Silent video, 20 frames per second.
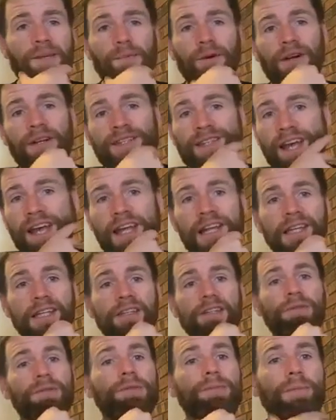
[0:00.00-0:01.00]
minus
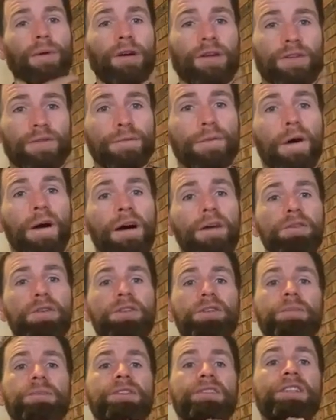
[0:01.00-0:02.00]
age minus 5
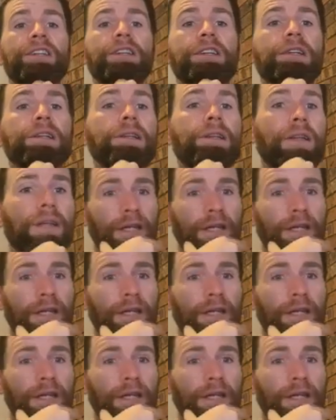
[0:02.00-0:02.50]
because I'm sick,